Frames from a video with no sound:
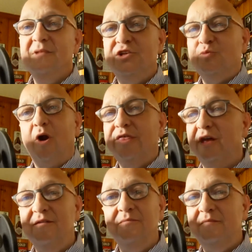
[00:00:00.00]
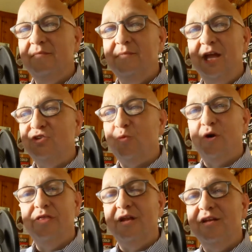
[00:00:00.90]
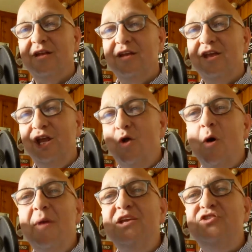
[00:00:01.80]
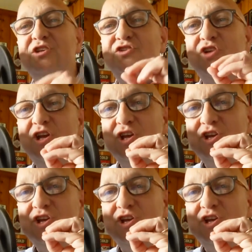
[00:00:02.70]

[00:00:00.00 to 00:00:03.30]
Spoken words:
it's worth it. It's worth it. You know what makes this